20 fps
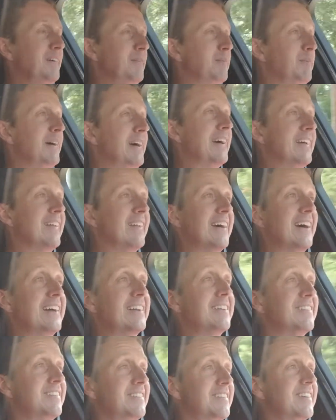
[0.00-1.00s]
man, that
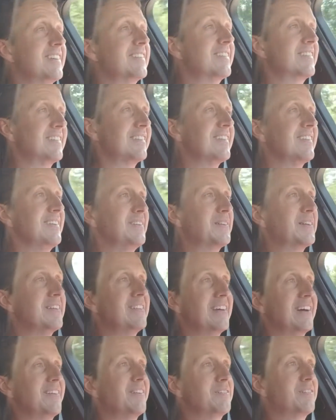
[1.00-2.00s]
is just, you can
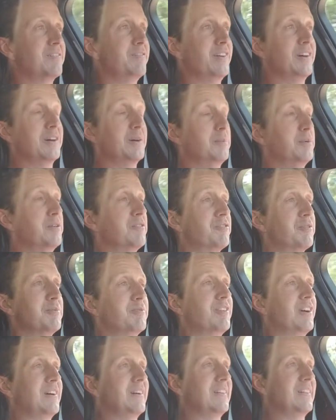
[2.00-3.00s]
tell it's available from
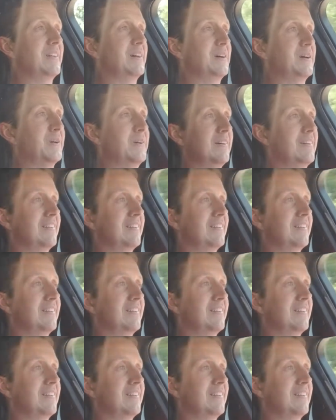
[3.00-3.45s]
very low.